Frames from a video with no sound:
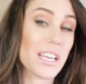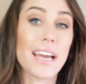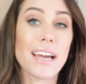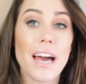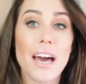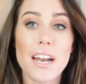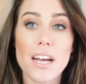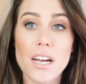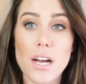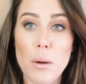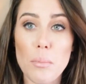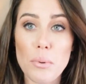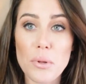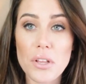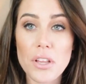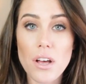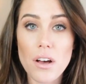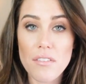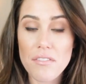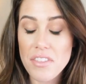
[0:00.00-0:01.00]
I got a
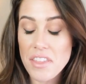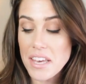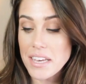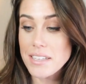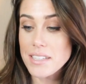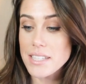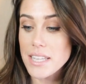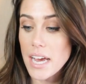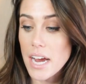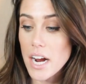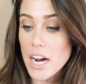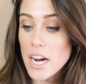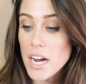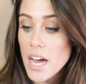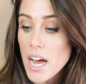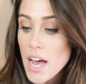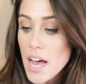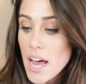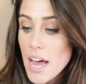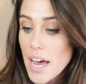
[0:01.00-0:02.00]
couple of things there,
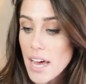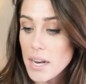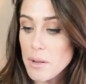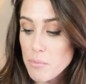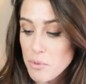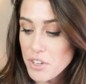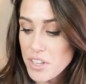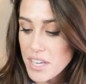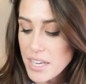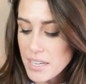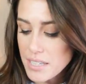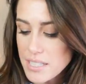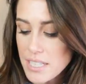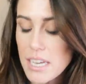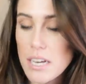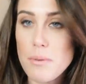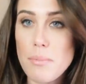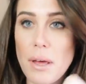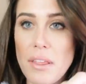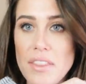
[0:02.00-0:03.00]
and I'm really
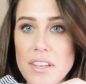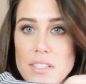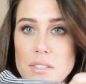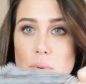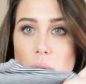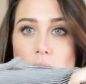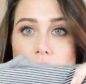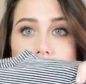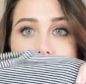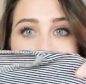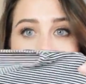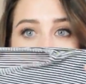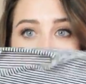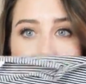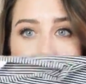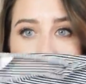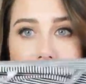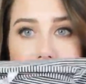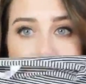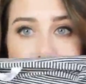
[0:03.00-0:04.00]
excited about this one.
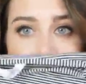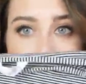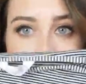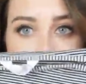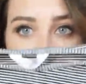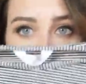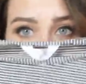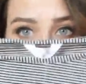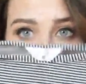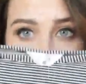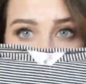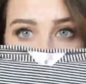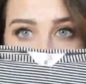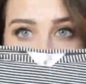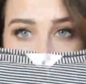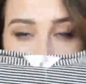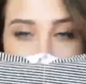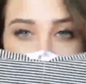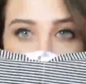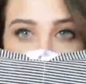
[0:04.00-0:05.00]
Um, it's this black
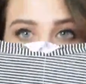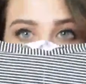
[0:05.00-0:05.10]
and white